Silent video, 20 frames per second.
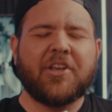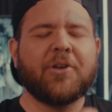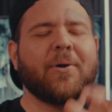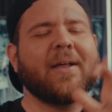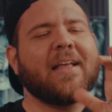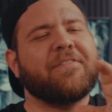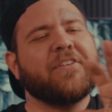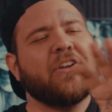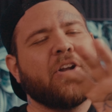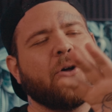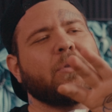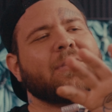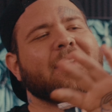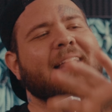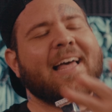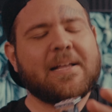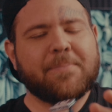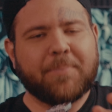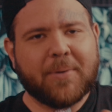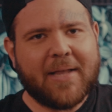If you don't
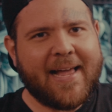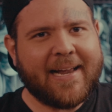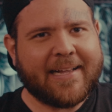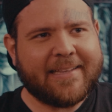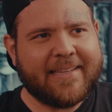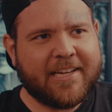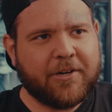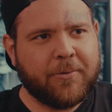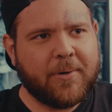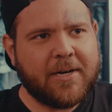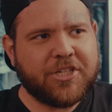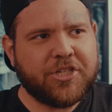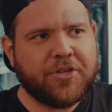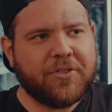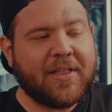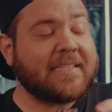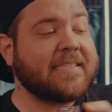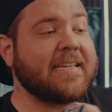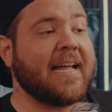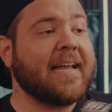like black licorice,
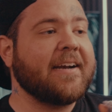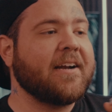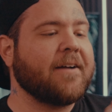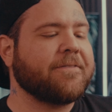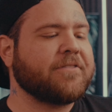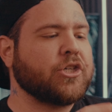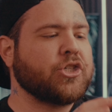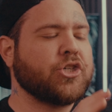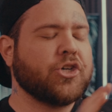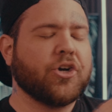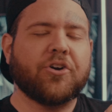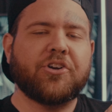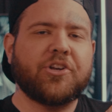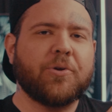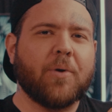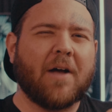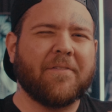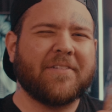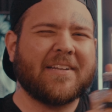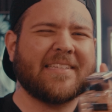that's not enough to turn
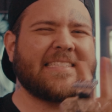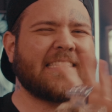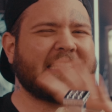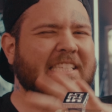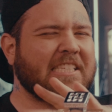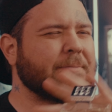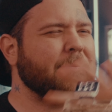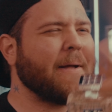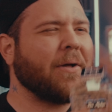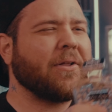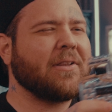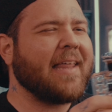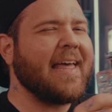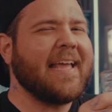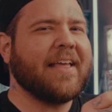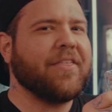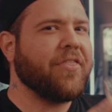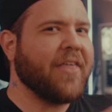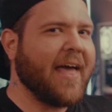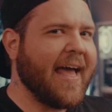you off. It doesn't smell
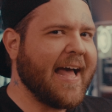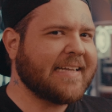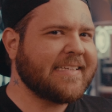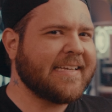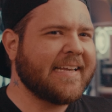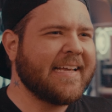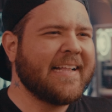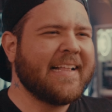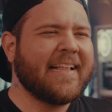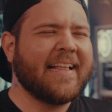like that.